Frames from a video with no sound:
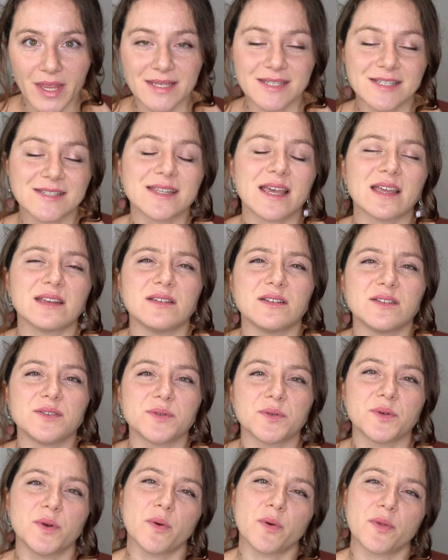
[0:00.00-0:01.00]
I decided
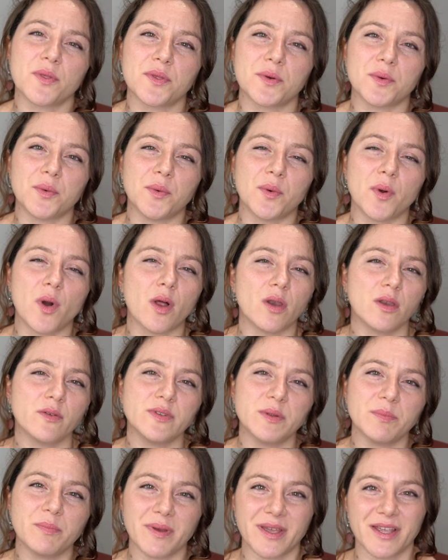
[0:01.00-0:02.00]
to go through all of
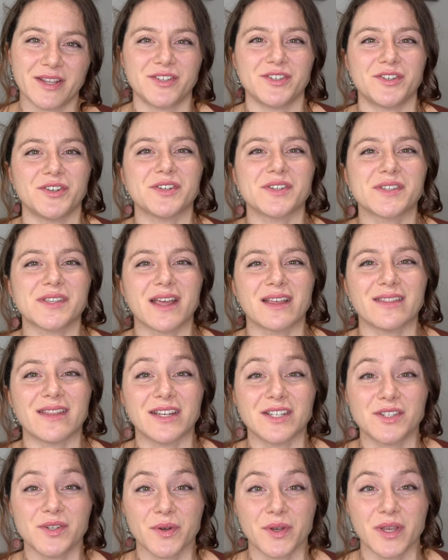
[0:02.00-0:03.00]
the pictures that
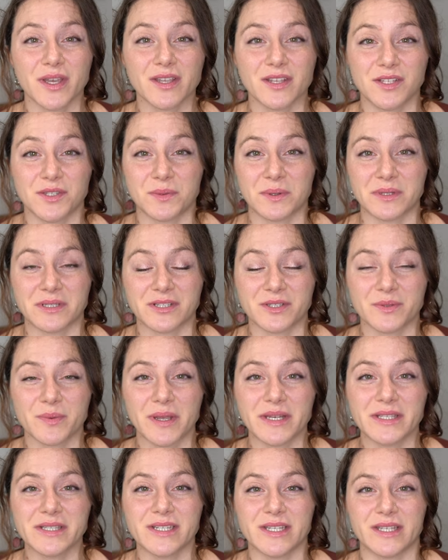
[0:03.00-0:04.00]
I took in
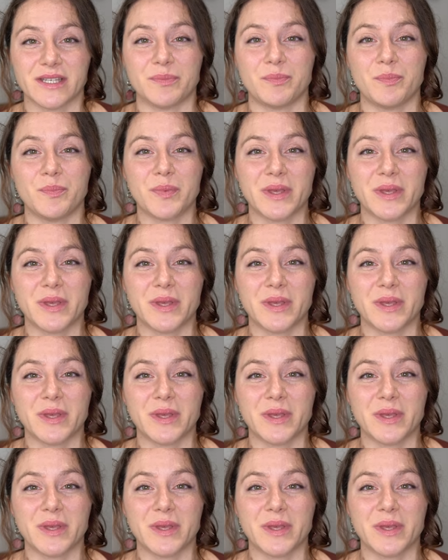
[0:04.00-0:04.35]
2020,